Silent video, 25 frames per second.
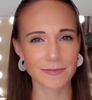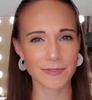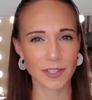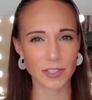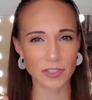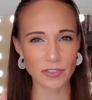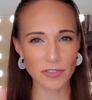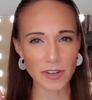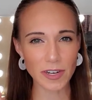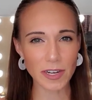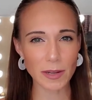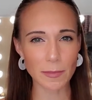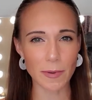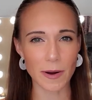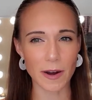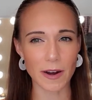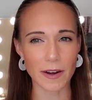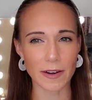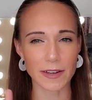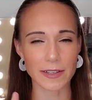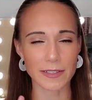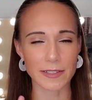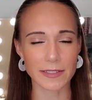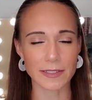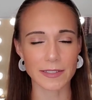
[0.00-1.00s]
The tricky
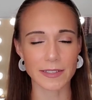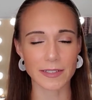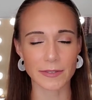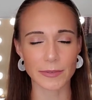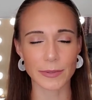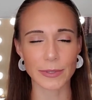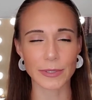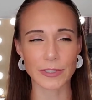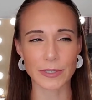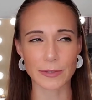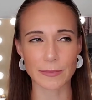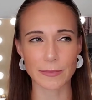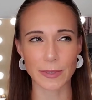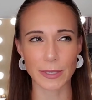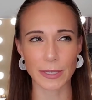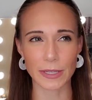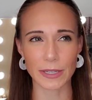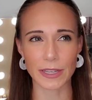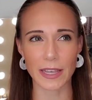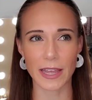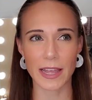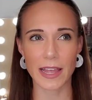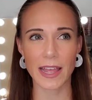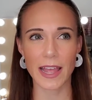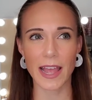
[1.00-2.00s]
part is going to
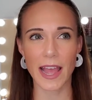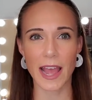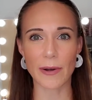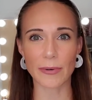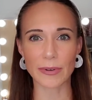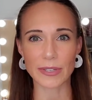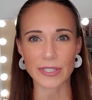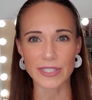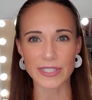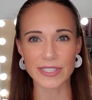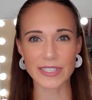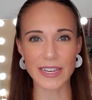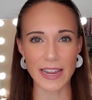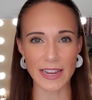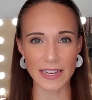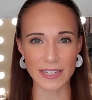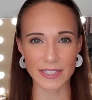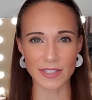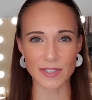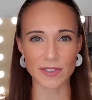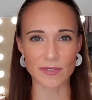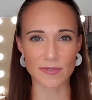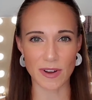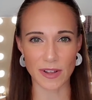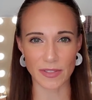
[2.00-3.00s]
be how it
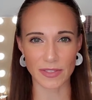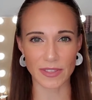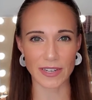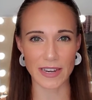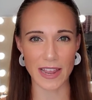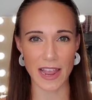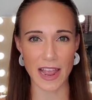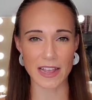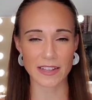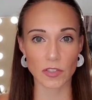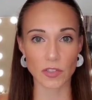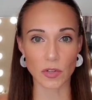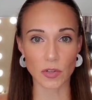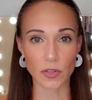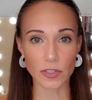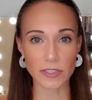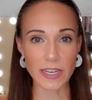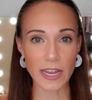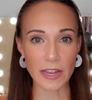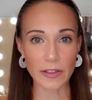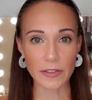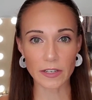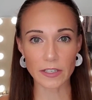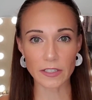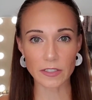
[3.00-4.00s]
stays throughout the day. So
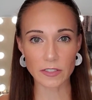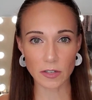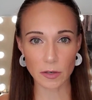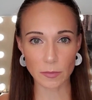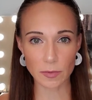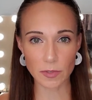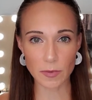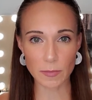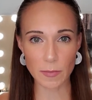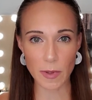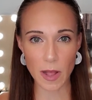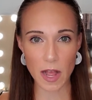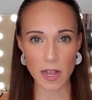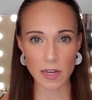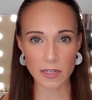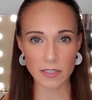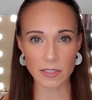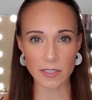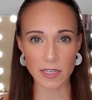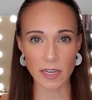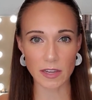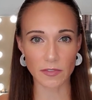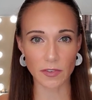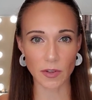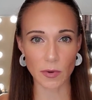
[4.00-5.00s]
look down the description
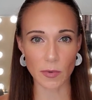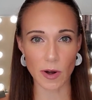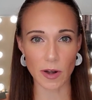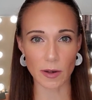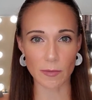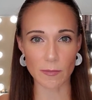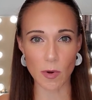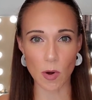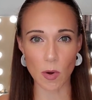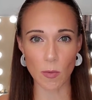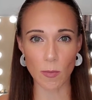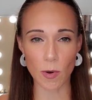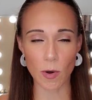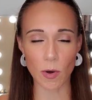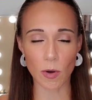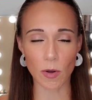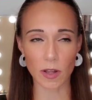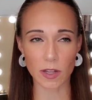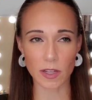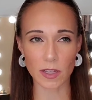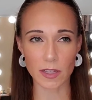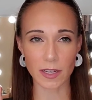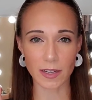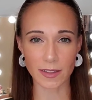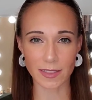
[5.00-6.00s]
box. If you are on
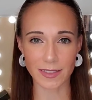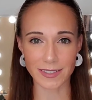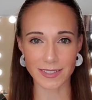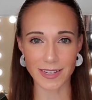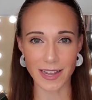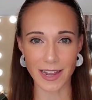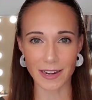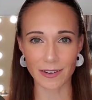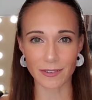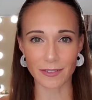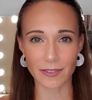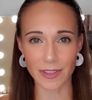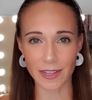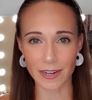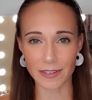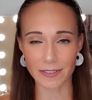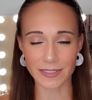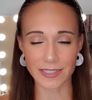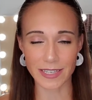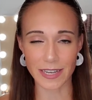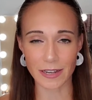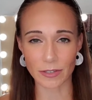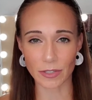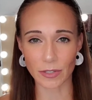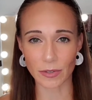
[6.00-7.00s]
mobile, click the title. That
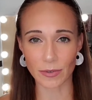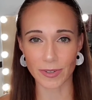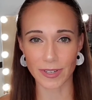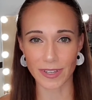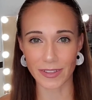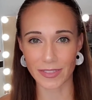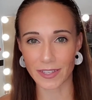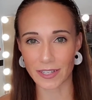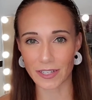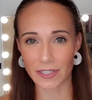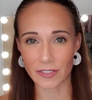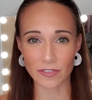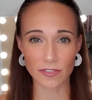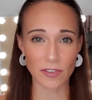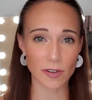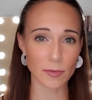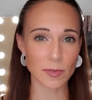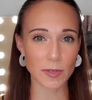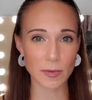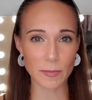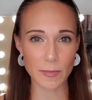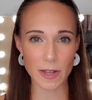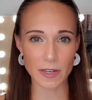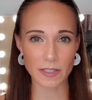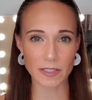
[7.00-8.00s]
is how you get the
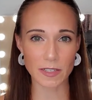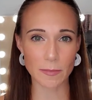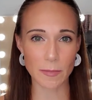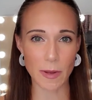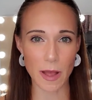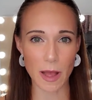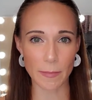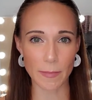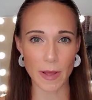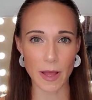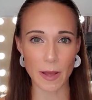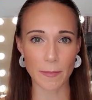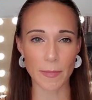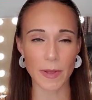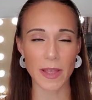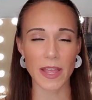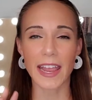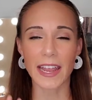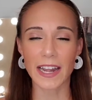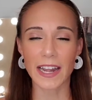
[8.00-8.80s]
description box to pop up.